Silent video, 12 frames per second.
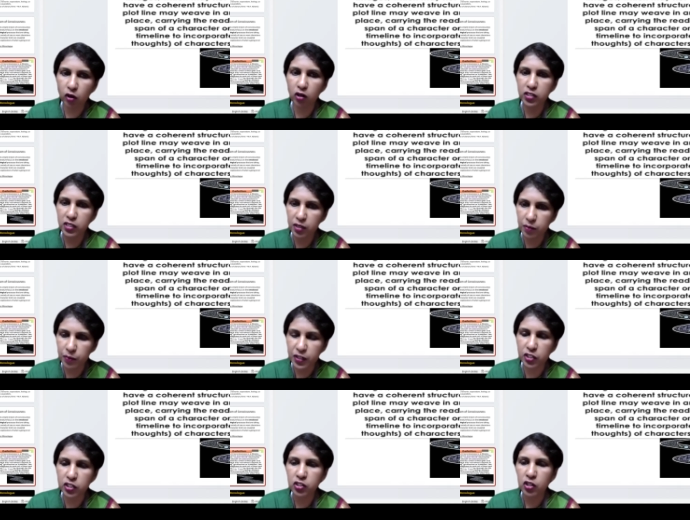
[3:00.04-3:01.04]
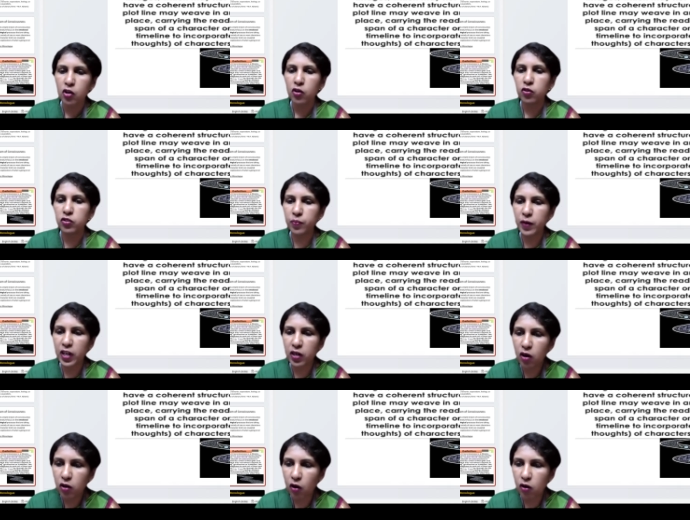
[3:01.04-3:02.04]
thoughts and images which may
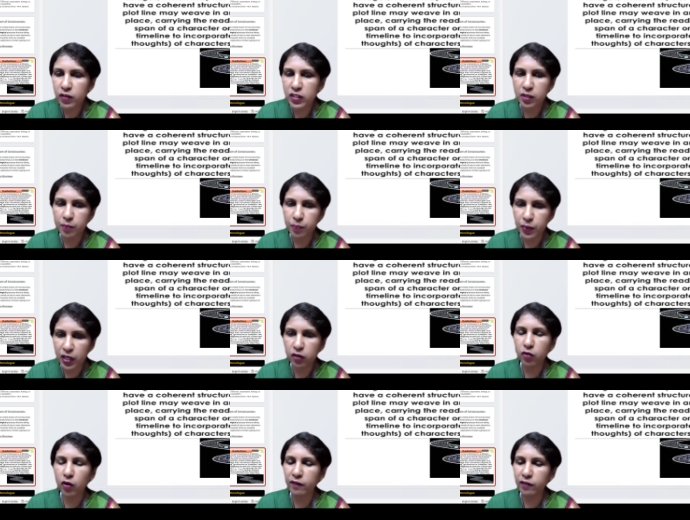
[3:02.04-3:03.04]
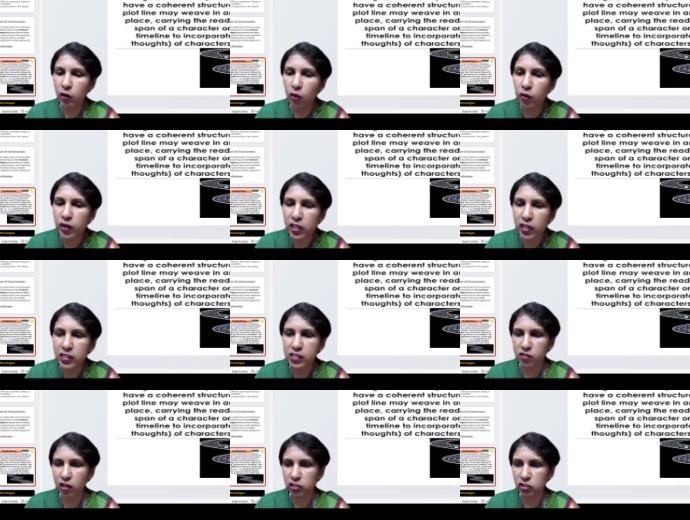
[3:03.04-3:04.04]
not always appear to have a coherent
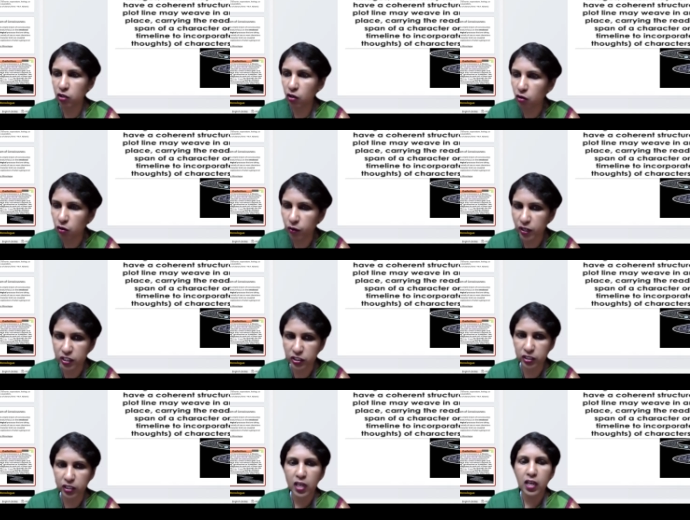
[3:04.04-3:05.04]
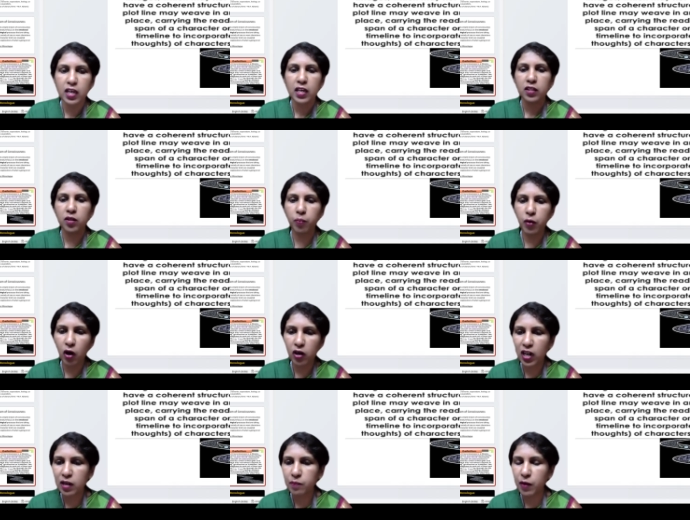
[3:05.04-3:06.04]
structure or cohesion. The
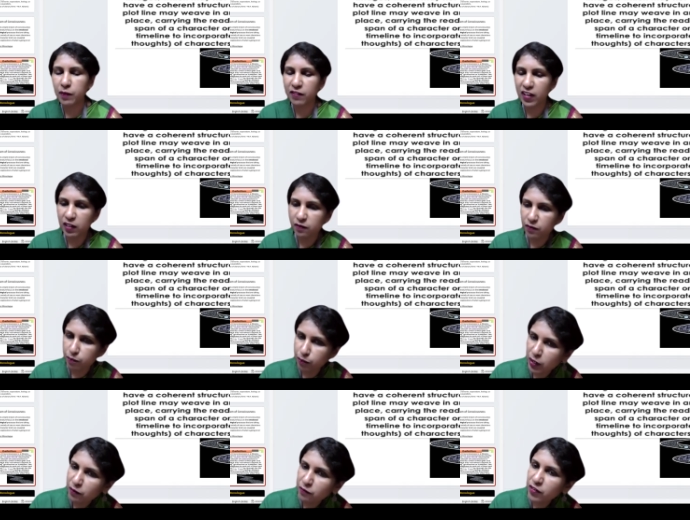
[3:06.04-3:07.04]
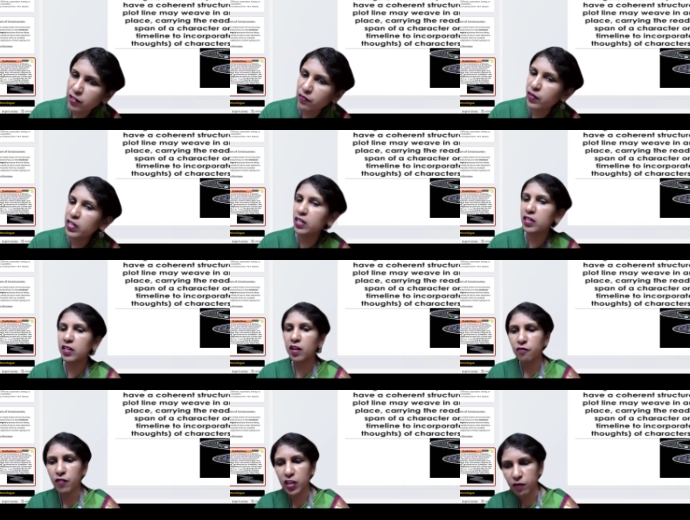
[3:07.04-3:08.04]
plot line may weave in
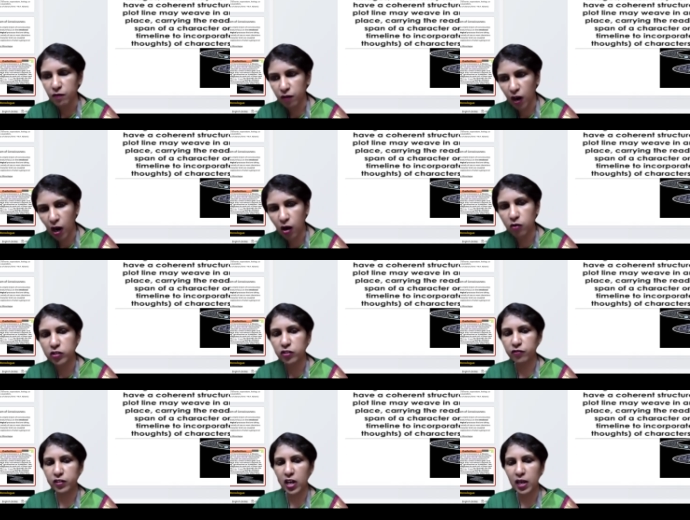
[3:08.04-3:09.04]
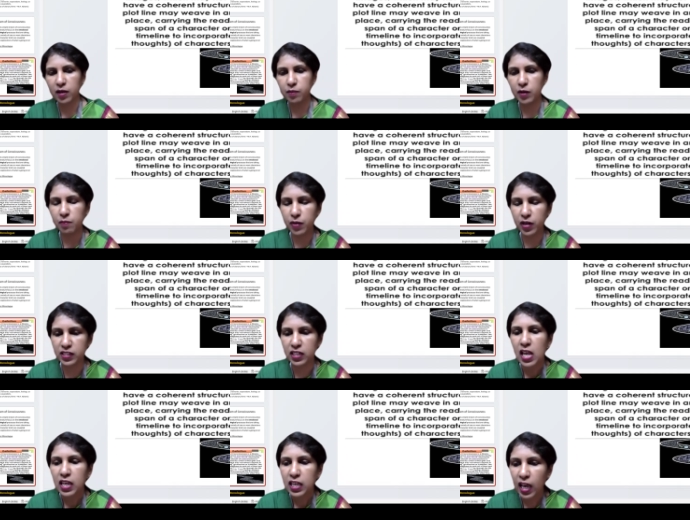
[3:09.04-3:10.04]
and weave out of time and
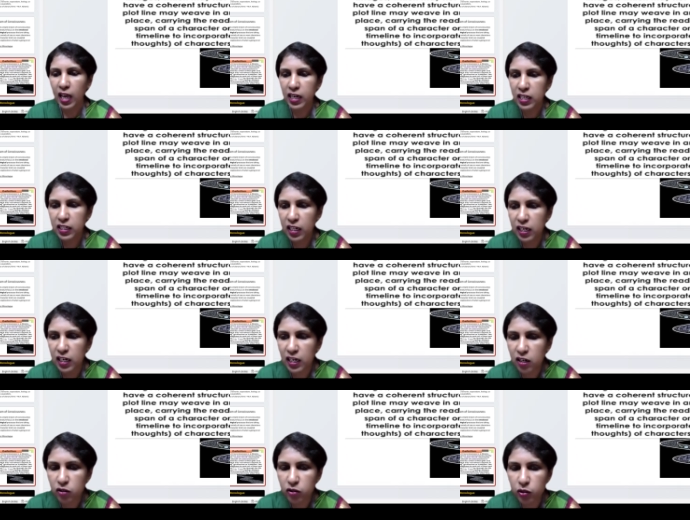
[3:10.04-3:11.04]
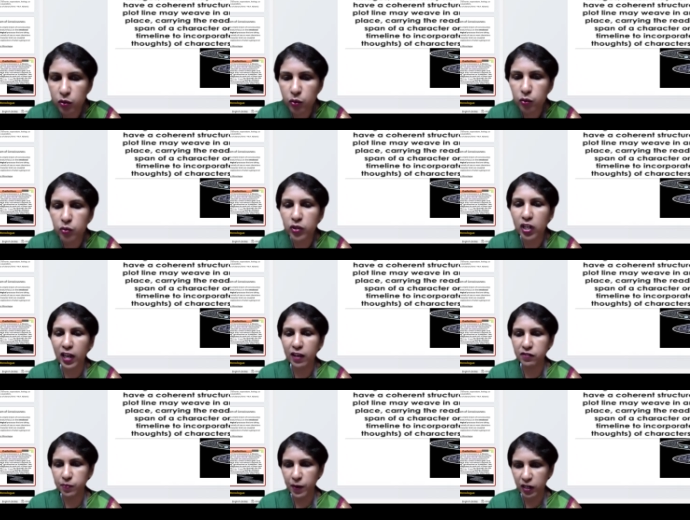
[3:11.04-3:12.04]
place, carrying the reader through the
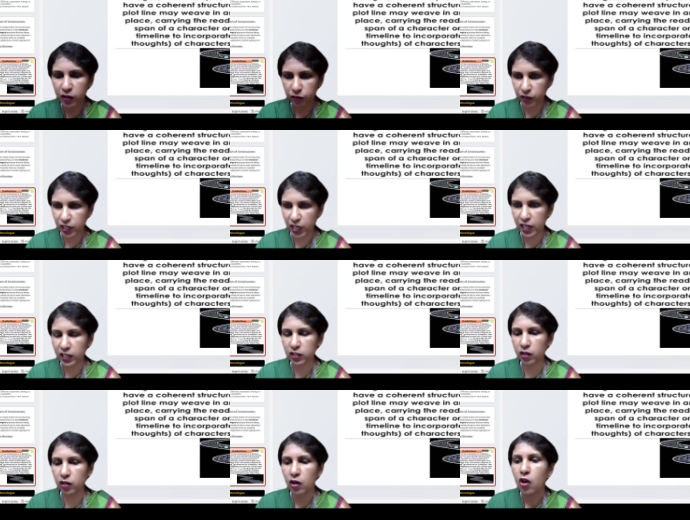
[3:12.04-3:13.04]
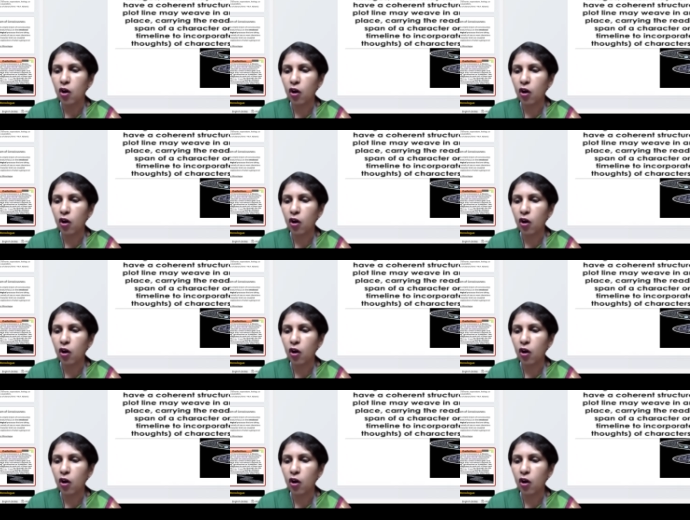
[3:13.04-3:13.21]
lifespan of a character